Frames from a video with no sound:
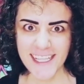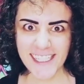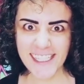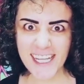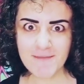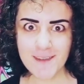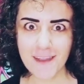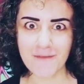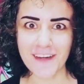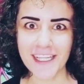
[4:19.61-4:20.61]
Summon
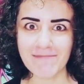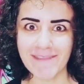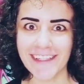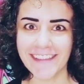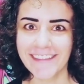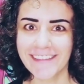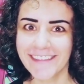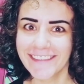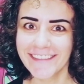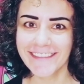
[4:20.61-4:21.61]
the fucking beast.